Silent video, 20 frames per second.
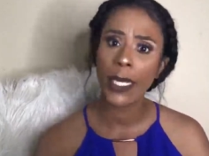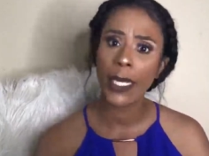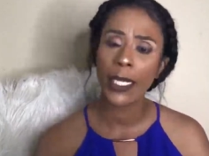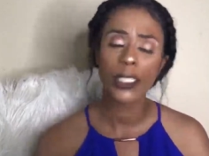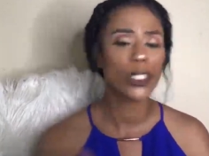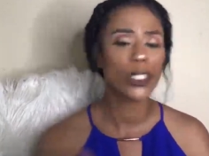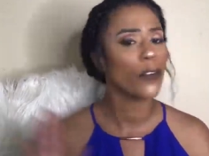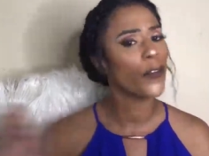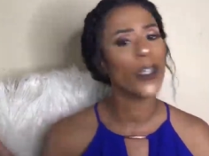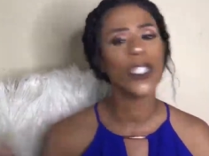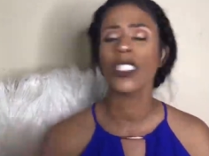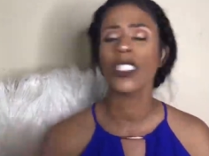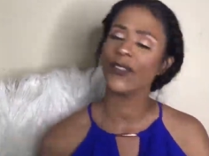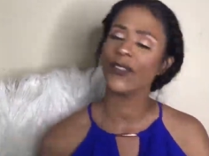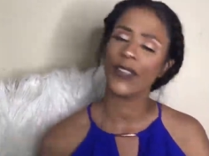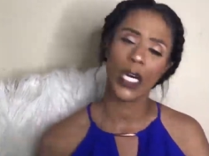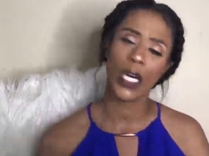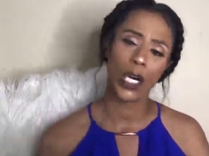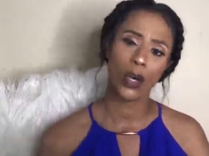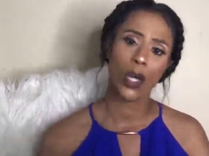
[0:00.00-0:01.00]
So first of
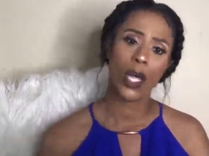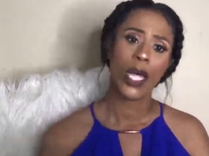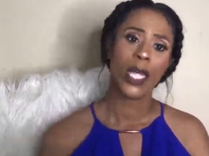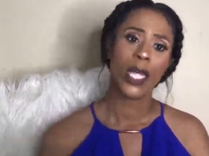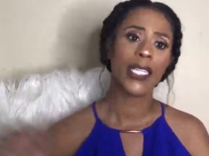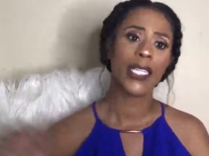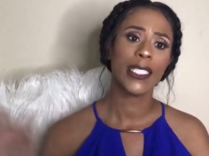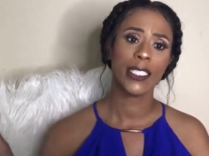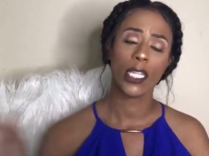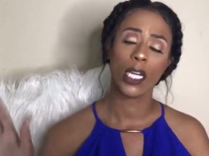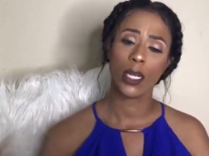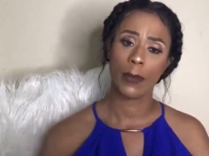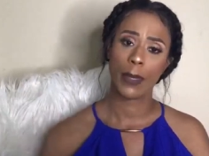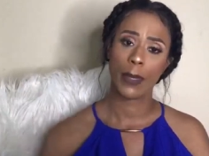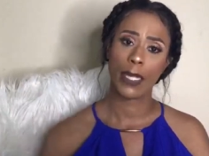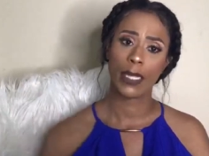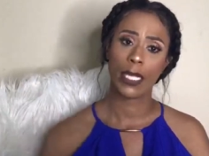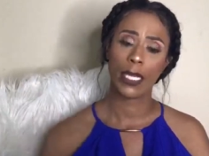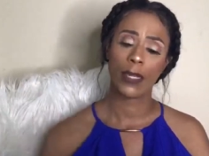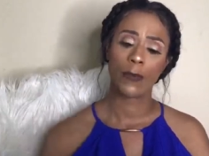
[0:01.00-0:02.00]
all, let's talk
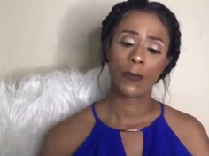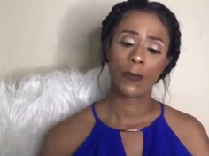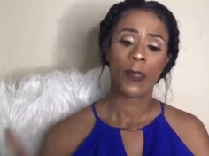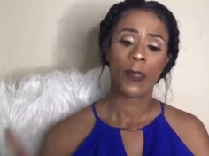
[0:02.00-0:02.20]
about that.